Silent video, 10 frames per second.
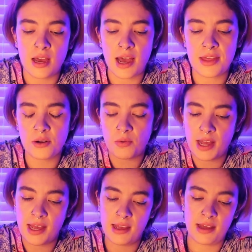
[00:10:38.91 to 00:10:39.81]
Either
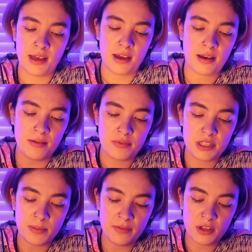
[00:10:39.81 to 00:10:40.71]
way, for
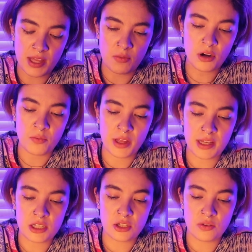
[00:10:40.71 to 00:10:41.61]
some of you, they weren't
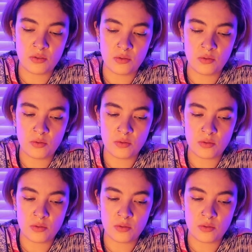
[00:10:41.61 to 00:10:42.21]
willing to